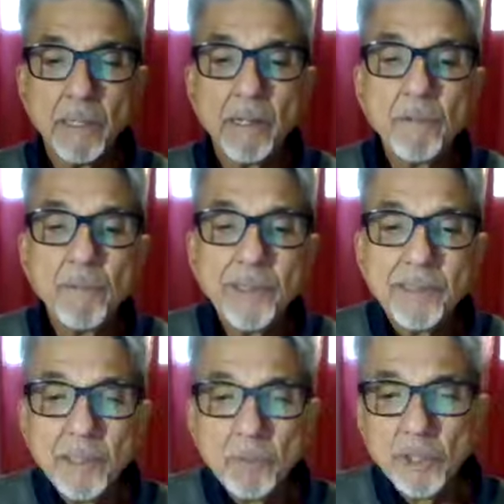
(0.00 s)

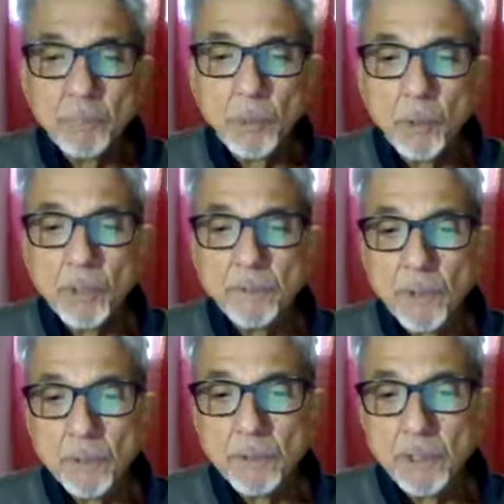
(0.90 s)
Everything was born
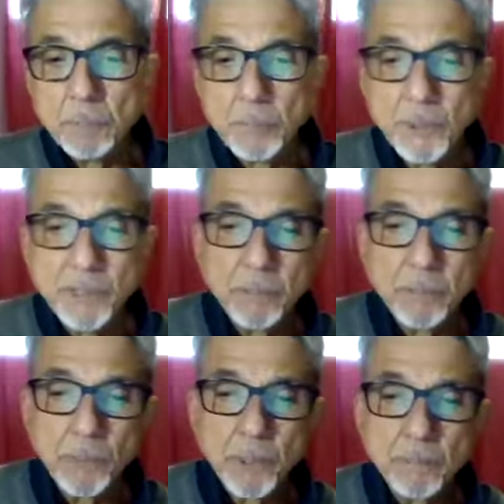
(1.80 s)
from this
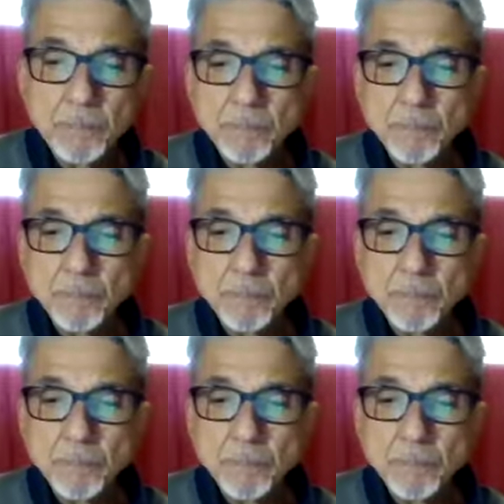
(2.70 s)
principle.